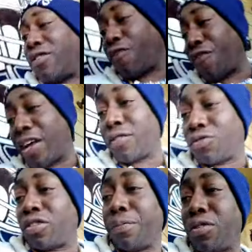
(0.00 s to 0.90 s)
facts on facts
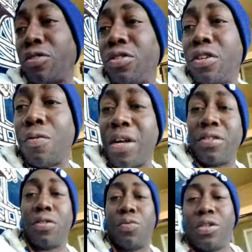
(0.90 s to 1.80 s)
on shit. I'm gonna show you shit on my
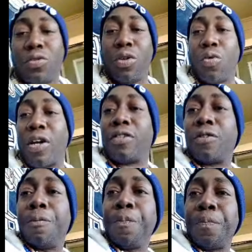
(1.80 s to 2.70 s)
shit real quick. Watch.
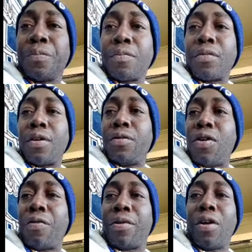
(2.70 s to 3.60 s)
You
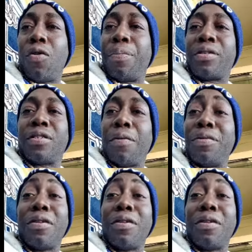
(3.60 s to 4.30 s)
oh, already know I'm, I'm